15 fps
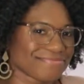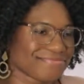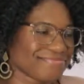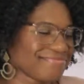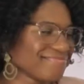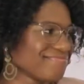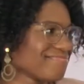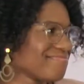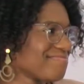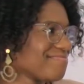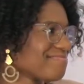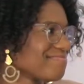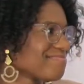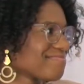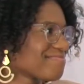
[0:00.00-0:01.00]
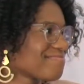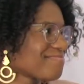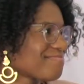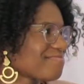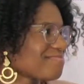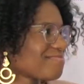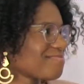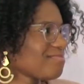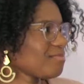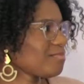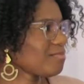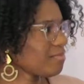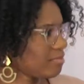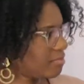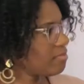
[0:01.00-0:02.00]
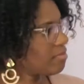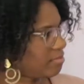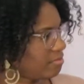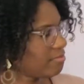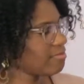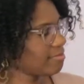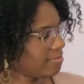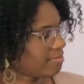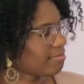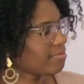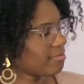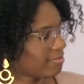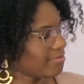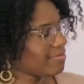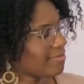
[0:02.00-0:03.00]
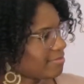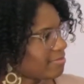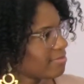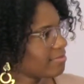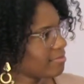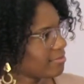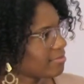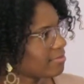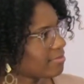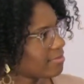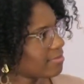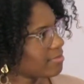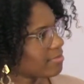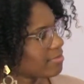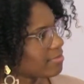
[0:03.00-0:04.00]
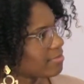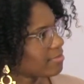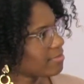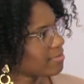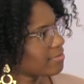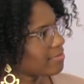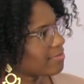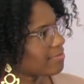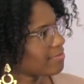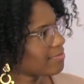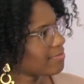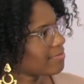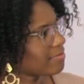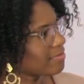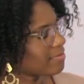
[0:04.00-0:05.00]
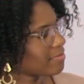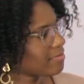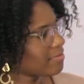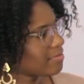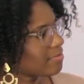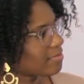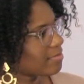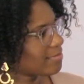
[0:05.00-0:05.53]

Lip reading: (not speaking)